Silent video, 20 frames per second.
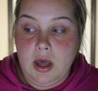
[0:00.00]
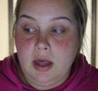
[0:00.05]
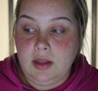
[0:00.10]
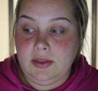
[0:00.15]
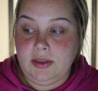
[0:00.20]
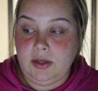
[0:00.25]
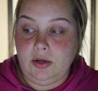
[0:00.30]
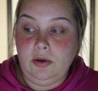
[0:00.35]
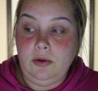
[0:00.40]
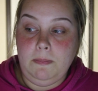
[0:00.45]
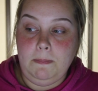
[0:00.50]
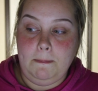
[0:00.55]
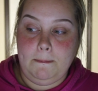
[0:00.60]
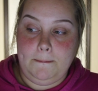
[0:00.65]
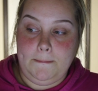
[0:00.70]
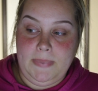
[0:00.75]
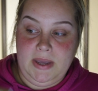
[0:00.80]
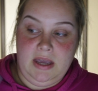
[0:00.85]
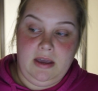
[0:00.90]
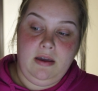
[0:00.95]
a little
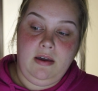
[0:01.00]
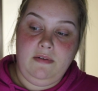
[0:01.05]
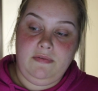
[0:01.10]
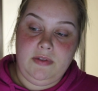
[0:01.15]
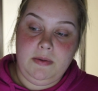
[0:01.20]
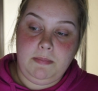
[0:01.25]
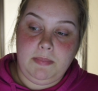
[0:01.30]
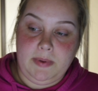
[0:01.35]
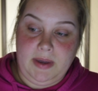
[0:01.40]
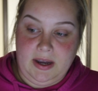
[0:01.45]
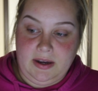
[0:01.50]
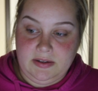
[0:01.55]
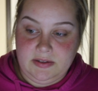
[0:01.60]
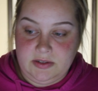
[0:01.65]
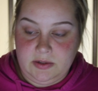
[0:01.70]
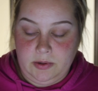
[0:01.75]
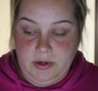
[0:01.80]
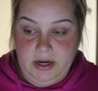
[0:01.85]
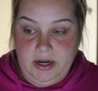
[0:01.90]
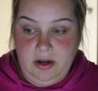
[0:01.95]
bit of the
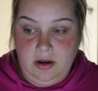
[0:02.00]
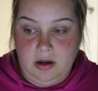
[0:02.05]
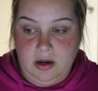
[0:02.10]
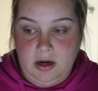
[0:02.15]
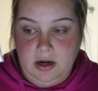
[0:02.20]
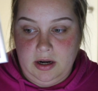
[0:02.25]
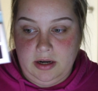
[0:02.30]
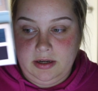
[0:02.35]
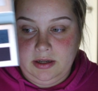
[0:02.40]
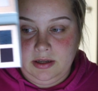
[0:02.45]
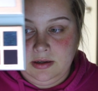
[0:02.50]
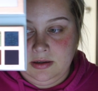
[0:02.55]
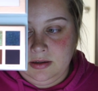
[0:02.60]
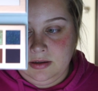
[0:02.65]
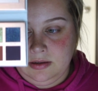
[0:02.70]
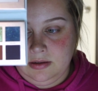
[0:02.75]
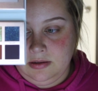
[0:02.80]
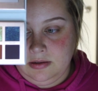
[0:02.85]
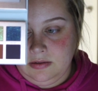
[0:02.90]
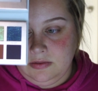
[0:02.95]
backstory on
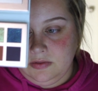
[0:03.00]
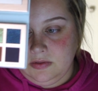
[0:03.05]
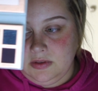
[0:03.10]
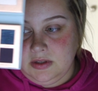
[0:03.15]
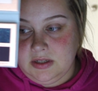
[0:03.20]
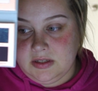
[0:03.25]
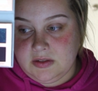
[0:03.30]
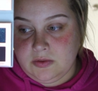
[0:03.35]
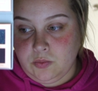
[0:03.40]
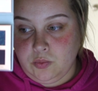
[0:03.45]
this